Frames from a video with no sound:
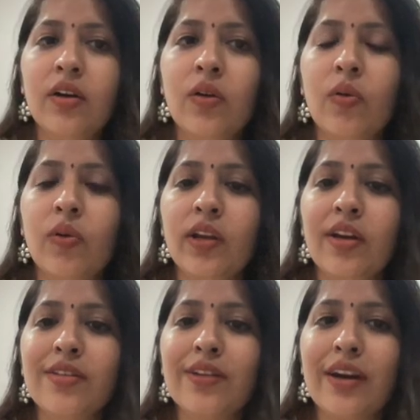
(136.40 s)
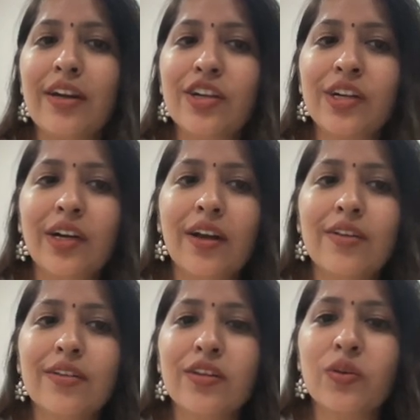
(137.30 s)
Korea's traditional
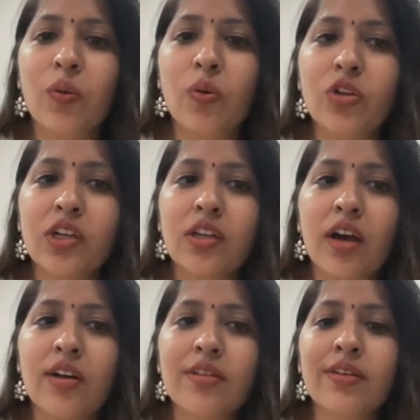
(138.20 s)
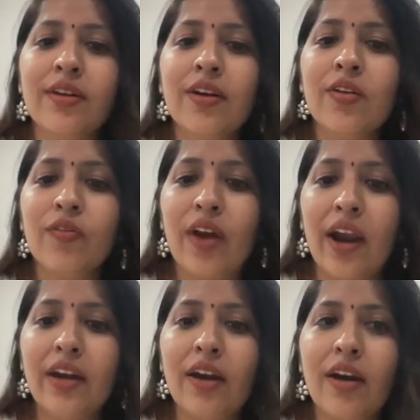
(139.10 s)
dance is ghost dance,
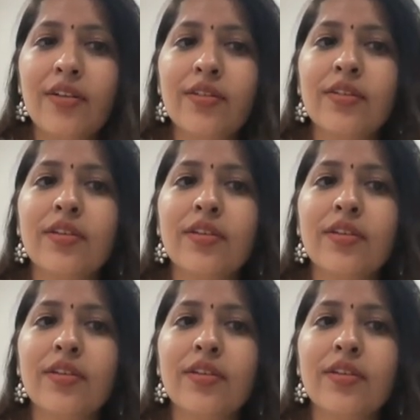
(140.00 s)
fan dance.